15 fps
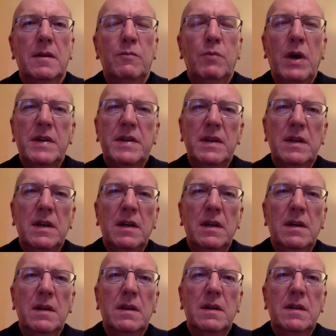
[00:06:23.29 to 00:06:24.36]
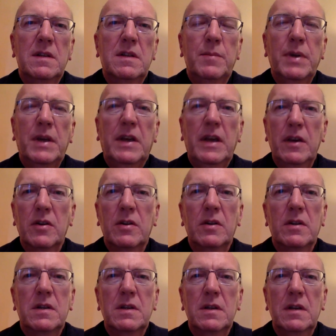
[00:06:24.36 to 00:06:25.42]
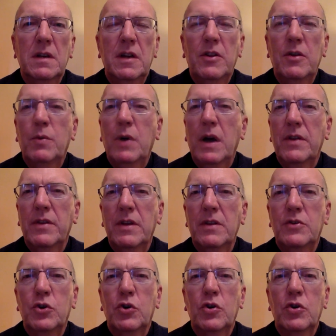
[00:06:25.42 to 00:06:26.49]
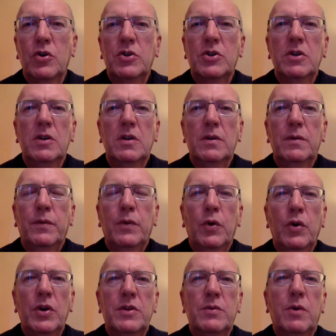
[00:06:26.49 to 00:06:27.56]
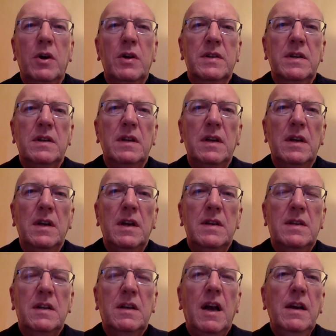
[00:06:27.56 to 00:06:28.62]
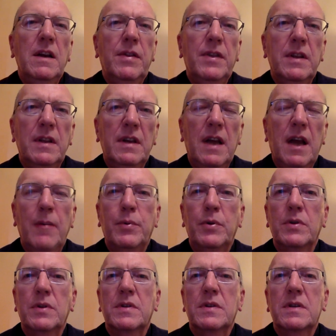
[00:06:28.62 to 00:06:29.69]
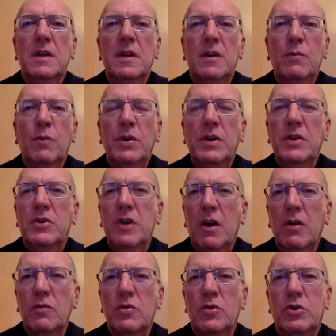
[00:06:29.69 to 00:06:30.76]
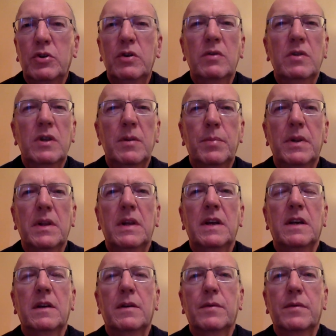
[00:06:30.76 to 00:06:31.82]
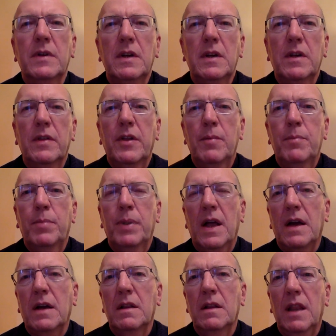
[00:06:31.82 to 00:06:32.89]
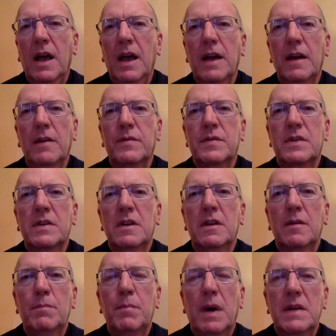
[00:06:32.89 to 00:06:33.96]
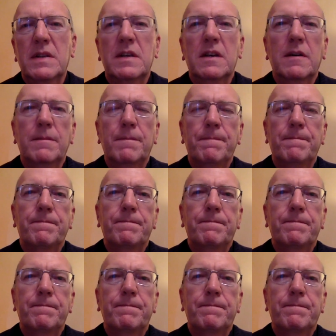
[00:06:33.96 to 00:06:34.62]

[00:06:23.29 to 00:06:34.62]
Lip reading: ready to be killed in the way that George Floyd was. It's the kind of thing that happens when you don't truly believe that black lives matter.